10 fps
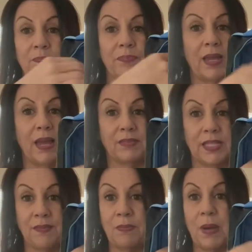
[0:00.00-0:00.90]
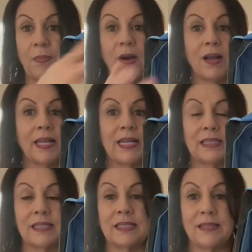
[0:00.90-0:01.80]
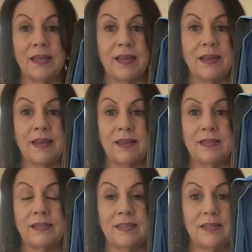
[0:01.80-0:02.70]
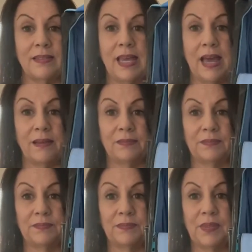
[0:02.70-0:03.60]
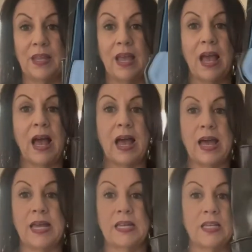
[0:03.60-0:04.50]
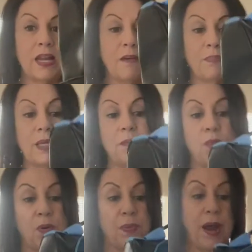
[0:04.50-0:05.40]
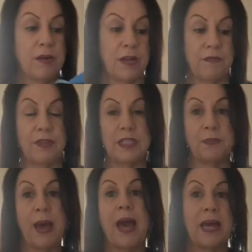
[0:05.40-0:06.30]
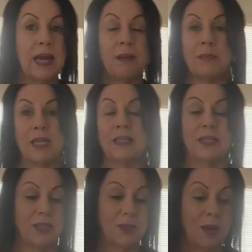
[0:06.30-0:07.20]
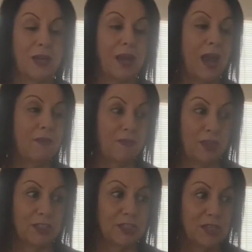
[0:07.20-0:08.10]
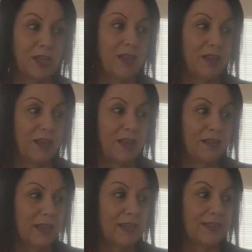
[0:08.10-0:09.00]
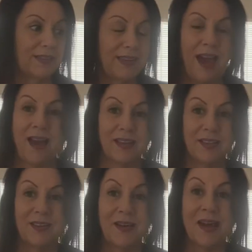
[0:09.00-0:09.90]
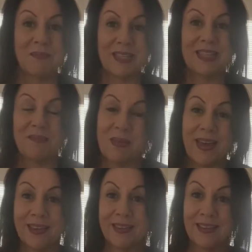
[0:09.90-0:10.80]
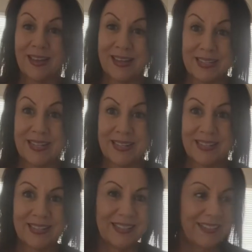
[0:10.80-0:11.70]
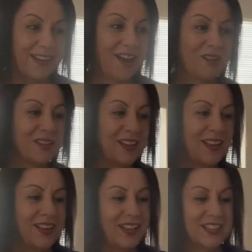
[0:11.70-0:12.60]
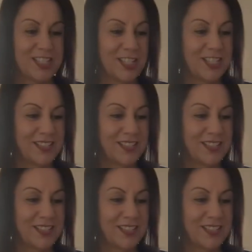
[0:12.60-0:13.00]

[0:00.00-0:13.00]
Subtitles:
have stuff in my pockets, and yeah, I could not be more proud of this bag. I'm telling you, I feel like, yeah, I made that bag. I did, you know. It's just,